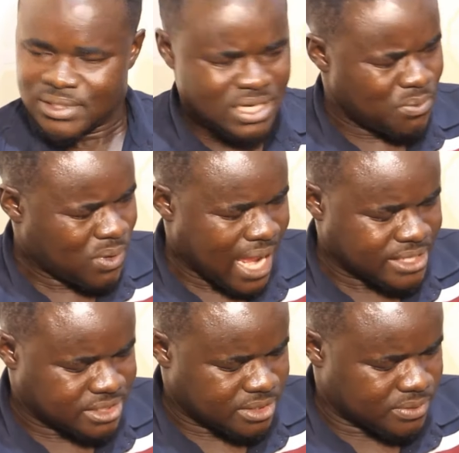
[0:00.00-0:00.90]
ne won a
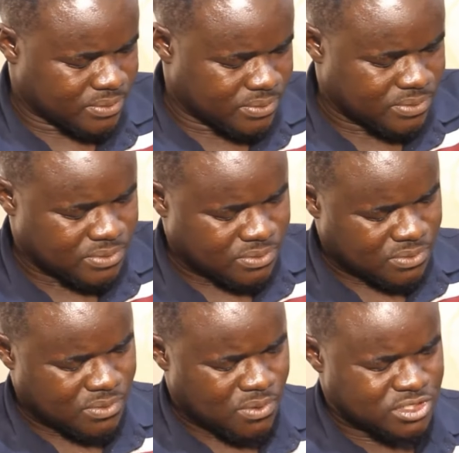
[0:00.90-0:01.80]
train no
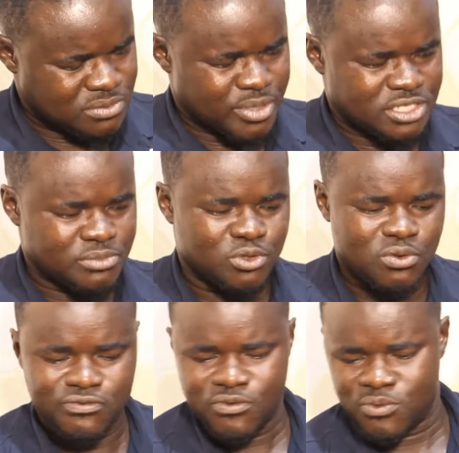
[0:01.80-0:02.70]
or some person me
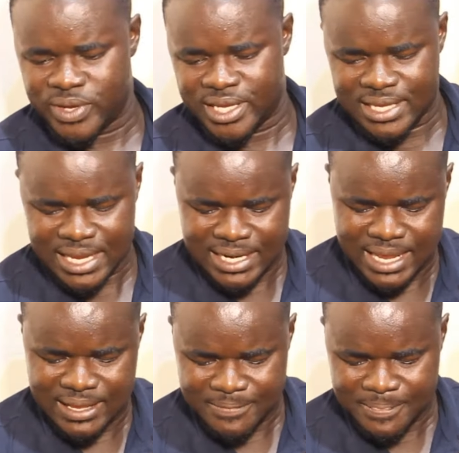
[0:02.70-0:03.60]
turn phone way and
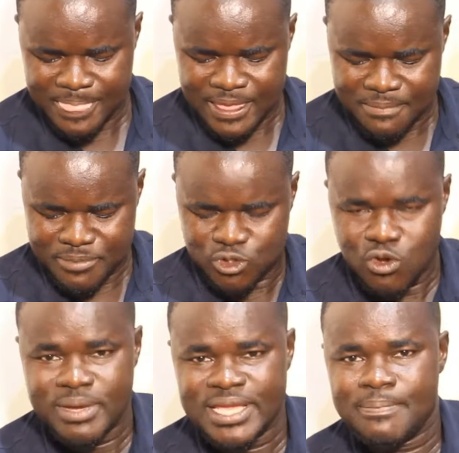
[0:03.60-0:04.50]
now me
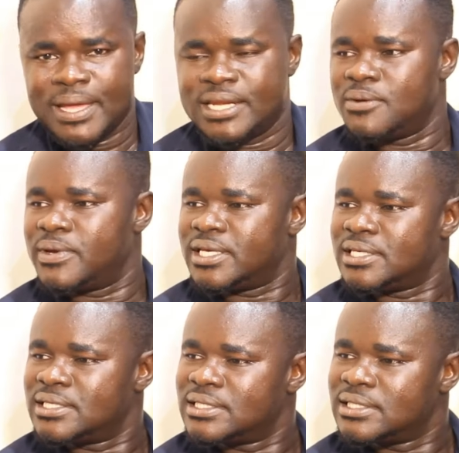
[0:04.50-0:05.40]
turn my job away.
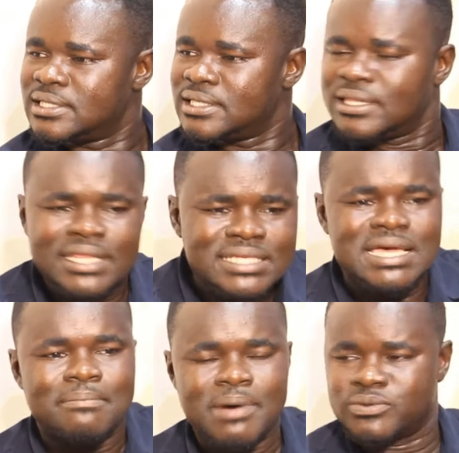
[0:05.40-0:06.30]
This
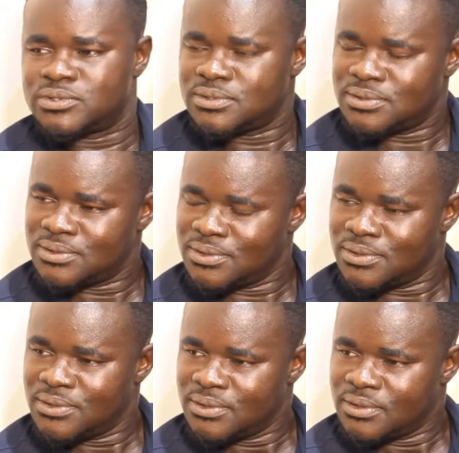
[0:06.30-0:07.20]
amount.
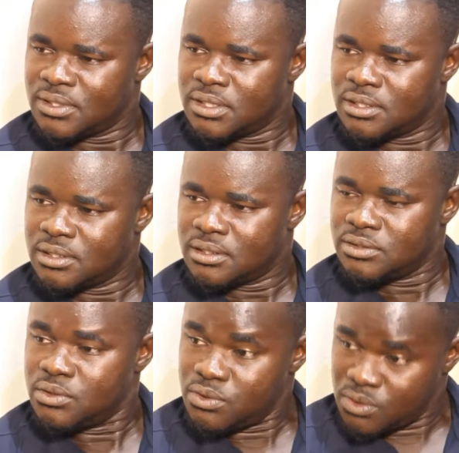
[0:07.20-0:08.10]

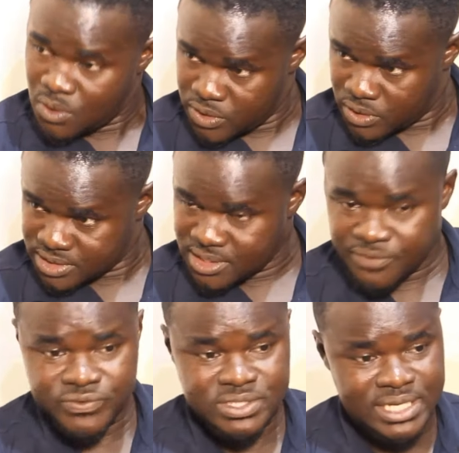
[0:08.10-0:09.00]
You know
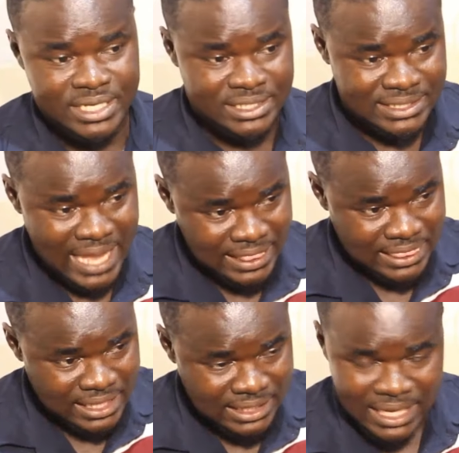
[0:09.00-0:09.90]
yourself, you say,
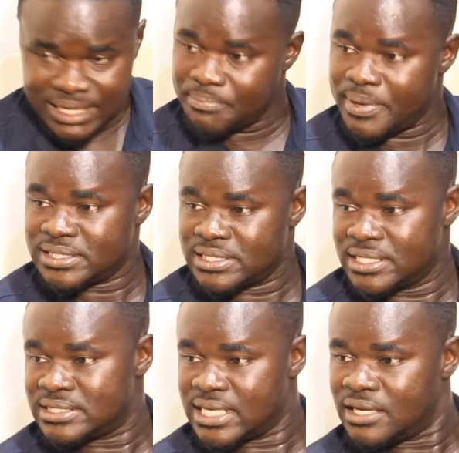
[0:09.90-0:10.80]
that thing that the person
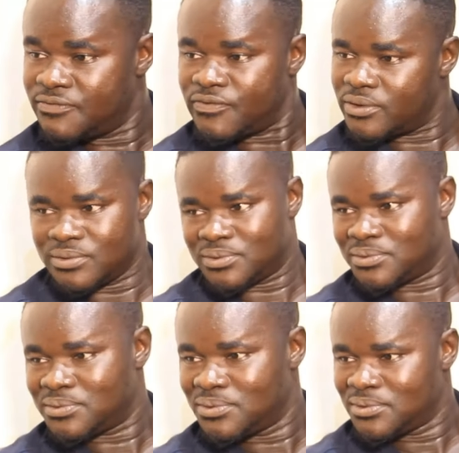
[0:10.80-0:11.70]
is selling for you, you know.